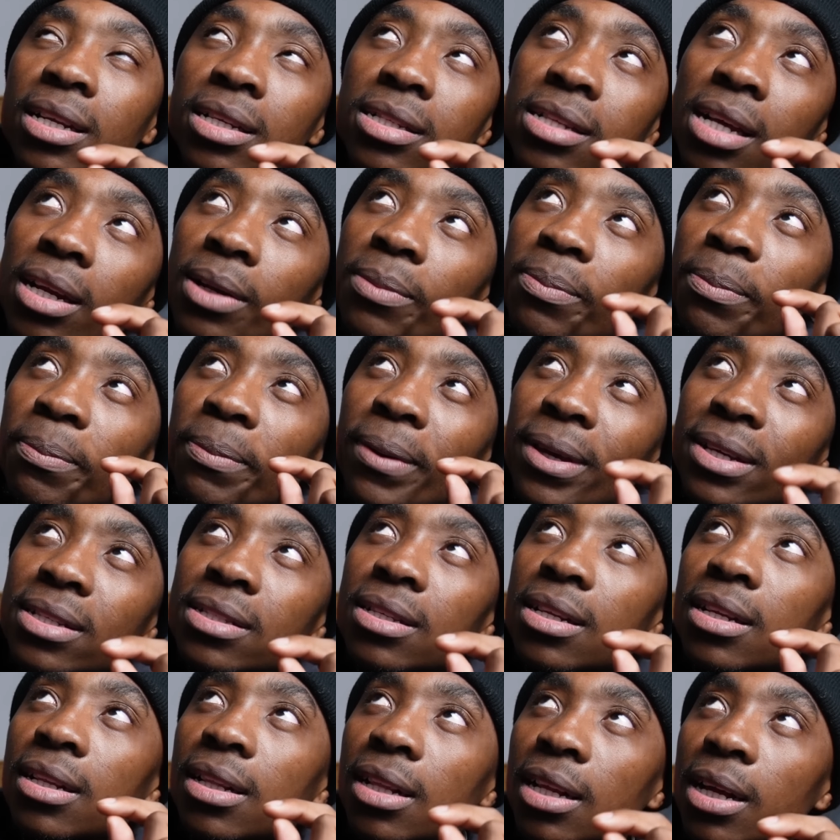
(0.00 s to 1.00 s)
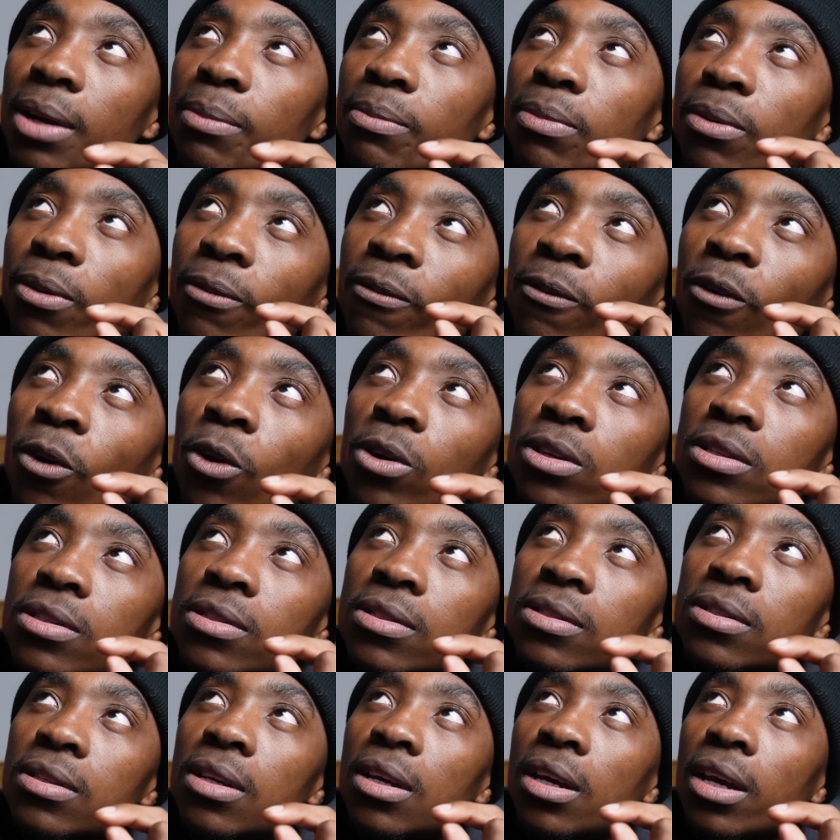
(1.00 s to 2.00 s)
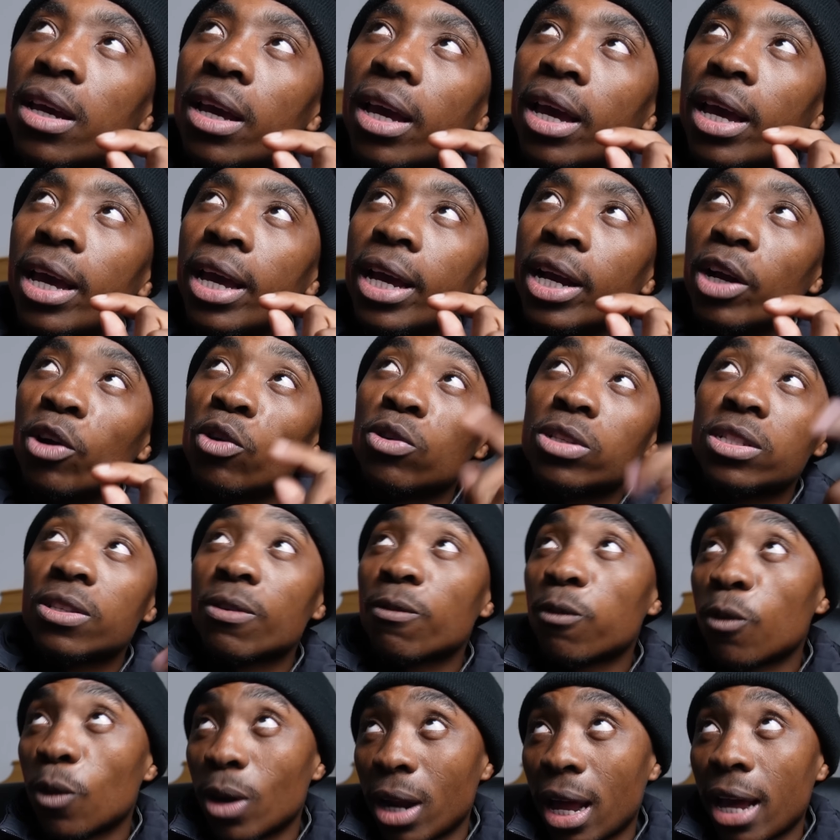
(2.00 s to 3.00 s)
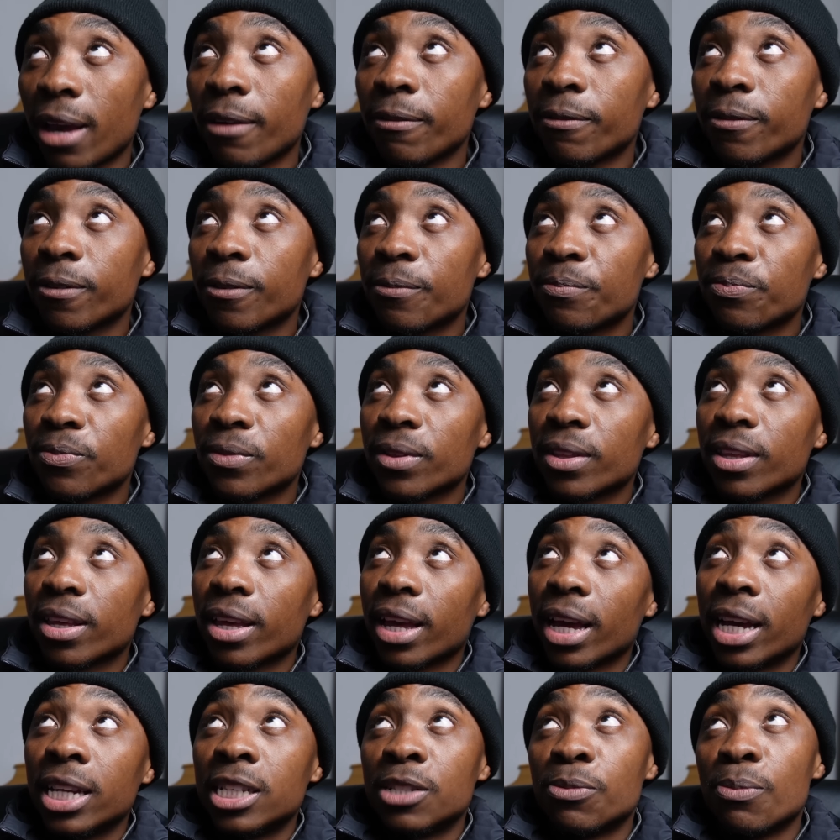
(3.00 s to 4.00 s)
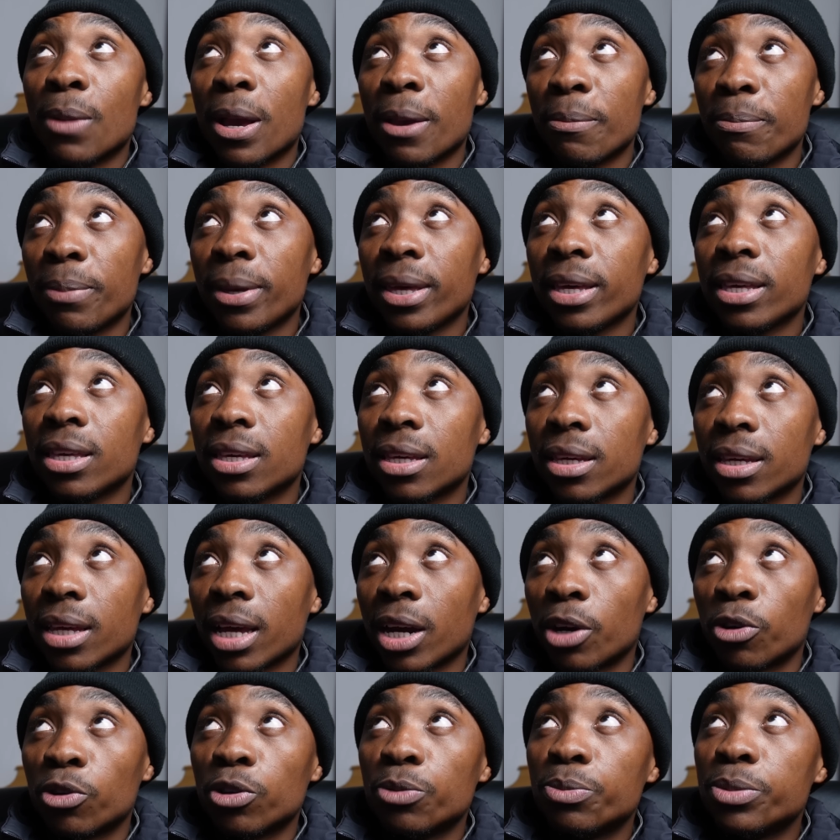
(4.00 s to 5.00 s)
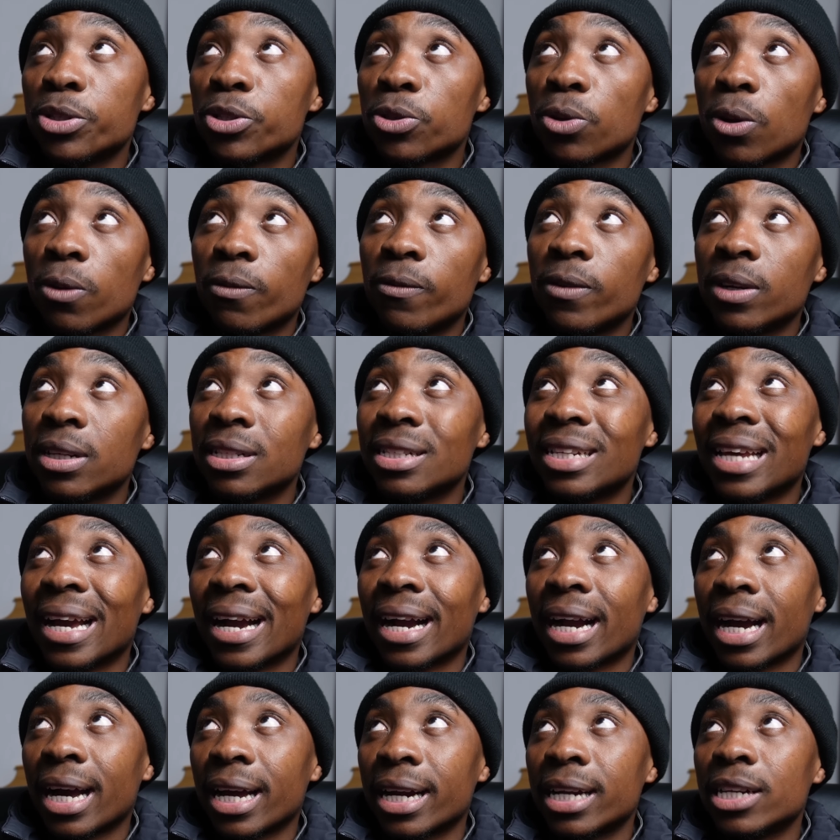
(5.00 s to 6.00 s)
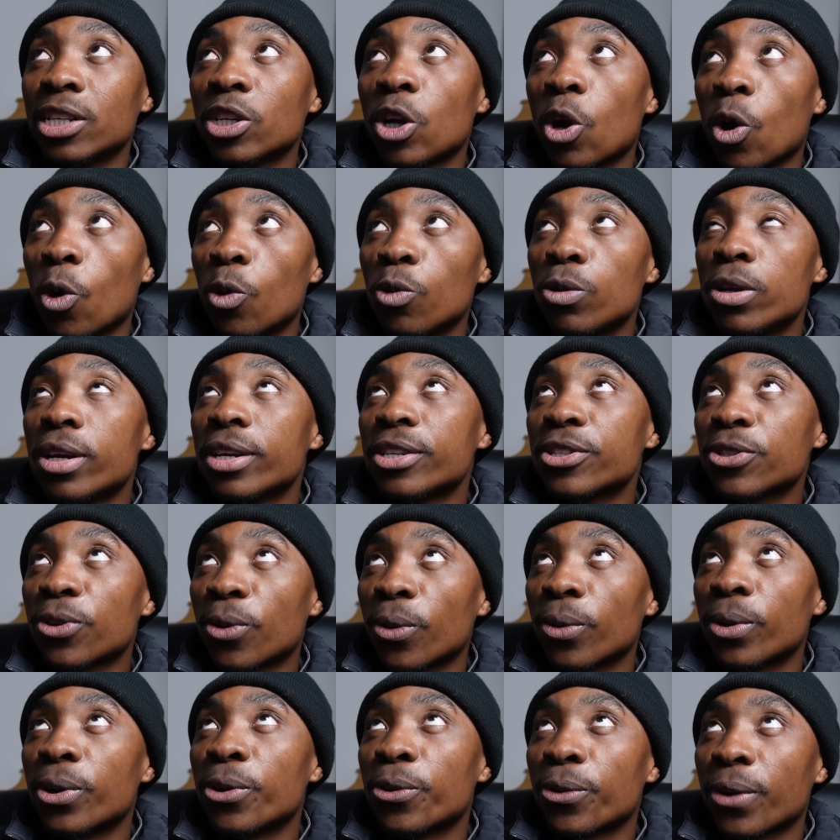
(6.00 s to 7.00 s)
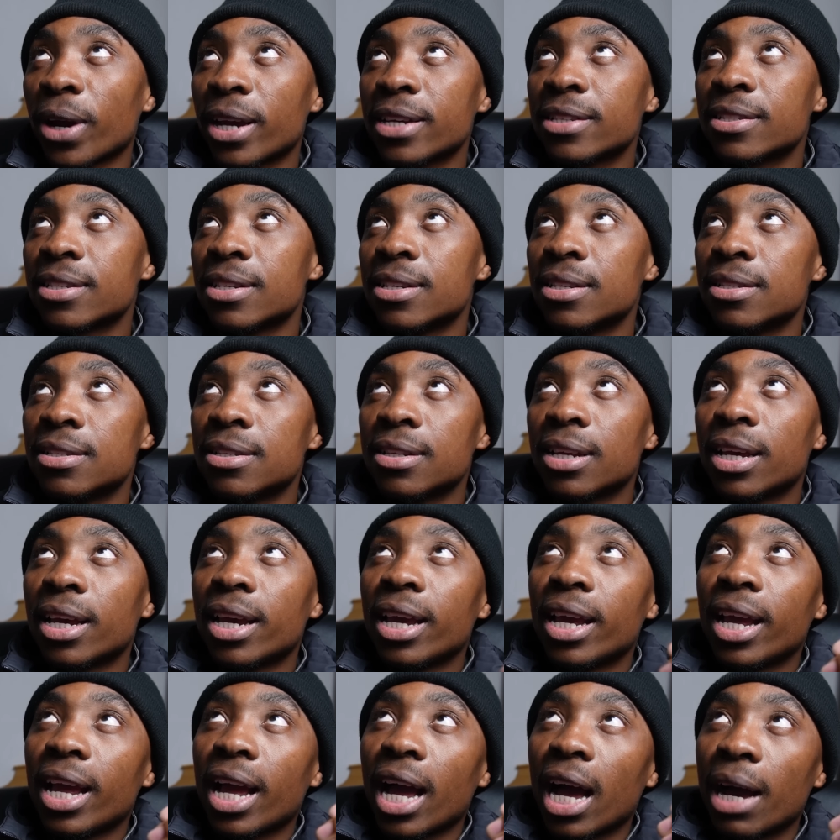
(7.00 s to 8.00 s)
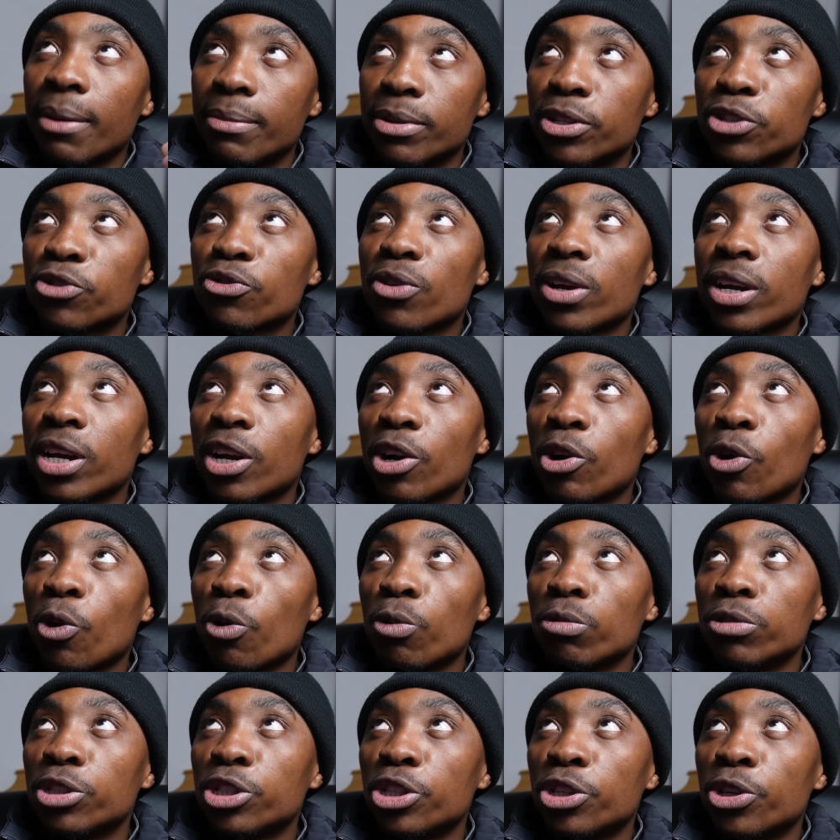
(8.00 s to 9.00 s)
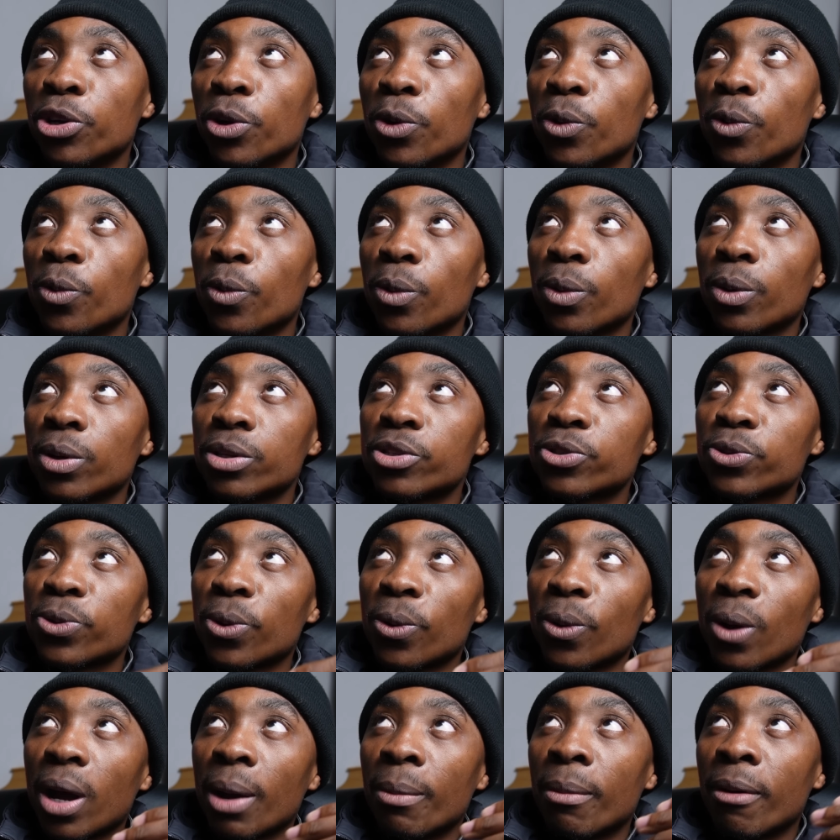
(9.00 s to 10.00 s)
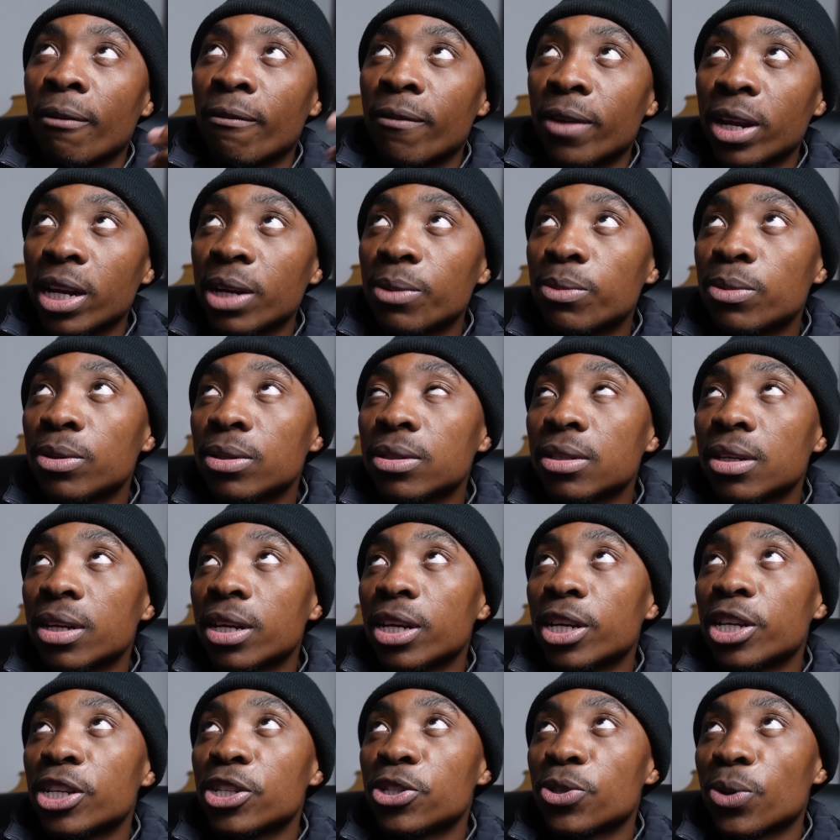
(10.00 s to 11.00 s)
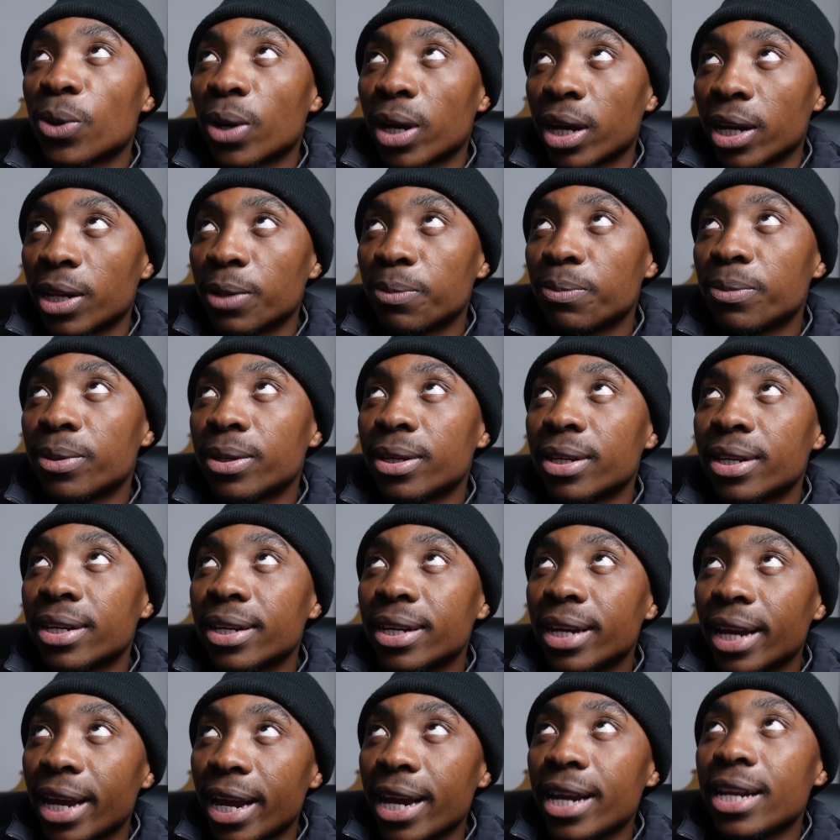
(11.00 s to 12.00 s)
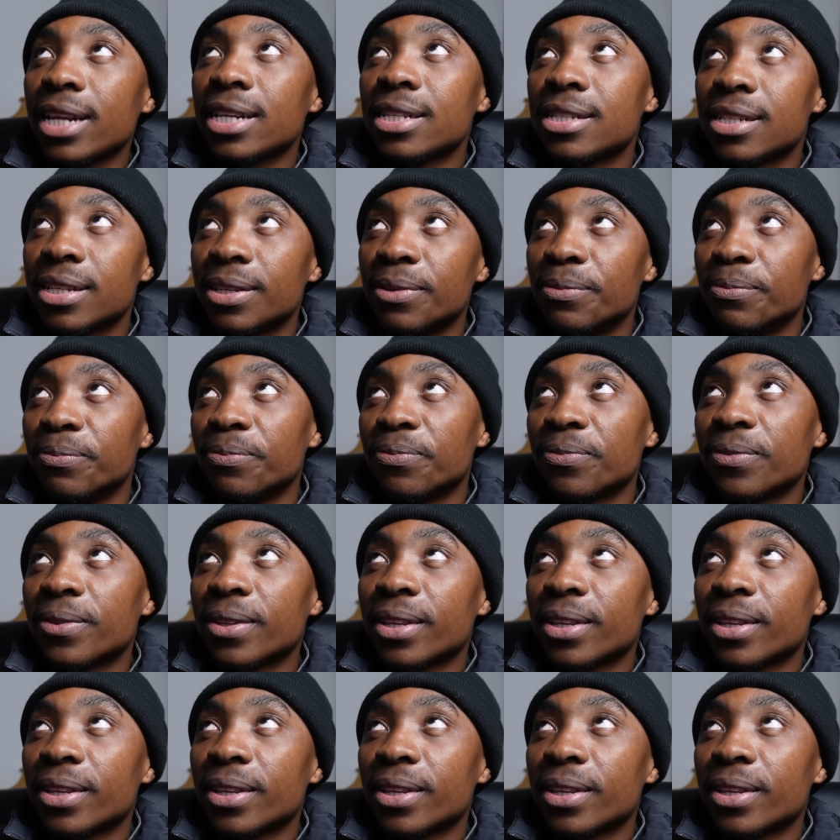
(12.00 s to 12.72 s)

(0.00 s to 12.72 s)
He said, PSL club, of course, Kose for life. At my peak, I could be solving their current goal scoring crisis. I'm a striker coach, so I'm available to help any team.